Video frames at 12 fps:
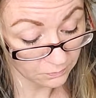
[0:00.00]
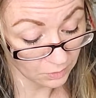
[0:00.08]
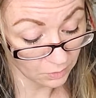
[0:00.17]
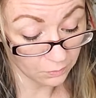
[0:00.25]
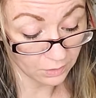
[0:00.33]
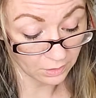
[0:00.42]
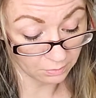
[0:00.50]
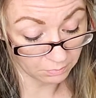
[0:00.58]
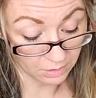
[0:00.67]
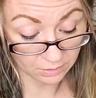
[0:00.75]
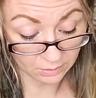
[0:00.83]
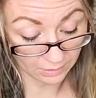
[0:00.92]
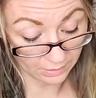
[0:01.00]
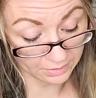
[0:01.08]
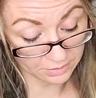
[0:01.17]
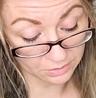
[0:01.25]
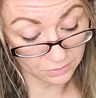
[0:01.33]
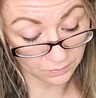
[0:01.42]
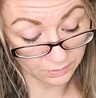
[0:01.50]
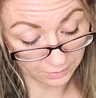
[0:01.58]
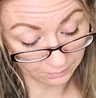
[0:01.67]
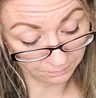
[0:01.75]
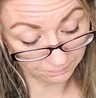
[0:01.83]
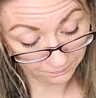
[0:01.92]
Oh, come, let us adore him,